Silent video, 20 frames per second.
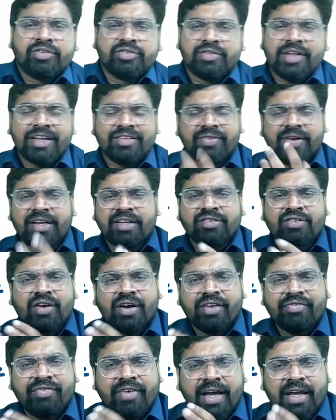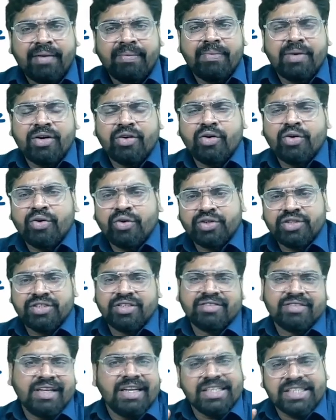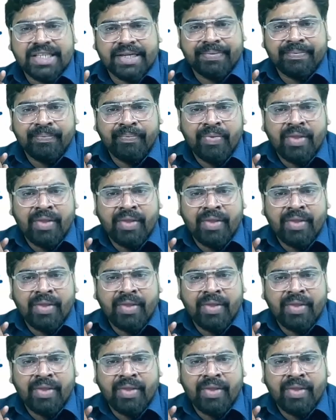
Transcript: That's why it is called a fibro-osseous lesion.